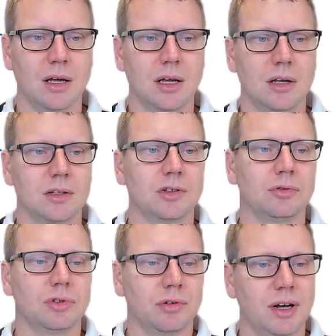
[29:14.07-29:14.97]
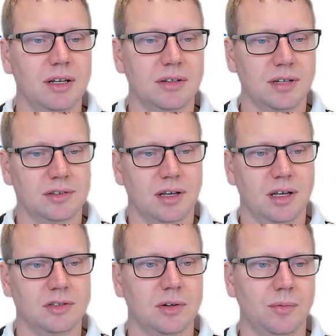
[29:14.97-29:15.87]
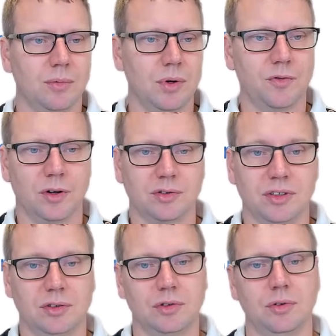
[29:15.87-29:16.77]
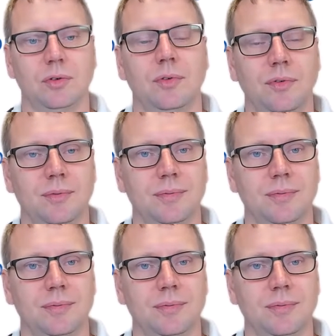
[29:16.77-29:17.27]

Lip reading: So to create a test case, we first need to